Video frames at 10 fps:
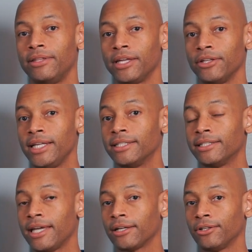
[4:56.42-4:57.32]
then you need
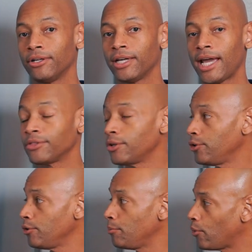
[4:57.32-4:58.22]
to take a look at the
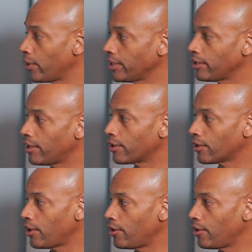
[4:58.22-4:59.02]
new Point Guard